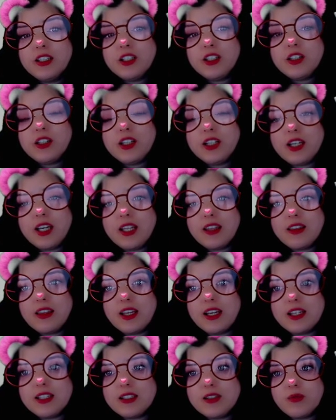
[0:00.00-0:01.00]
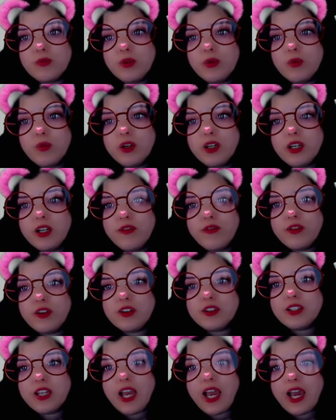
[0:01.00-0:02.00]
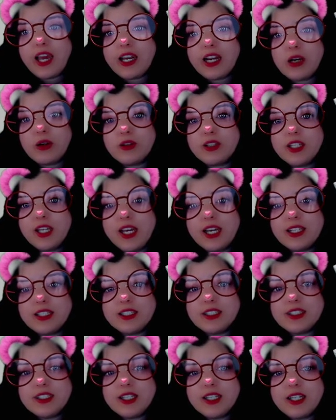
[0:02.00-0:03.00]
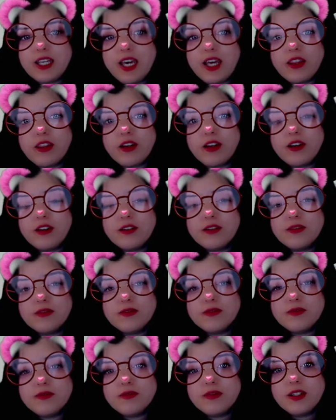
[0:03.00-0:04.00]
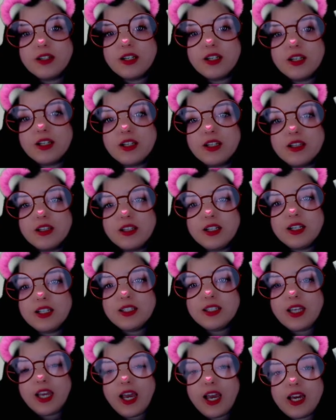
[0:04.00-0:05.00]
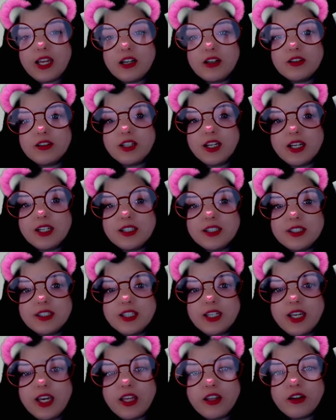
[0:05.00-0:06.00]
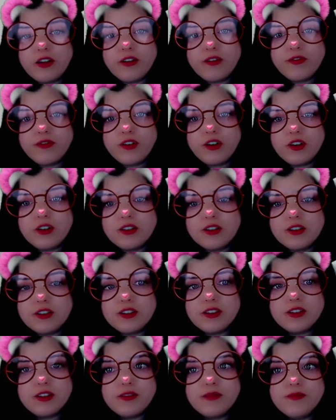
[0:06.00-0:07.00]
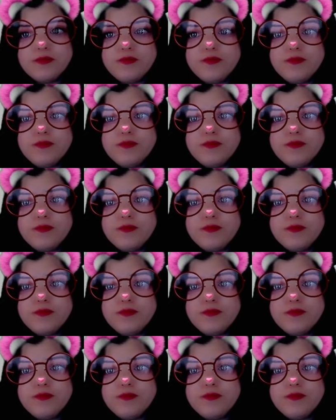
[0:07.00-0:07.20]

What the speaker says: To look at this, we want to first add our tens together. Let's add our tens together first.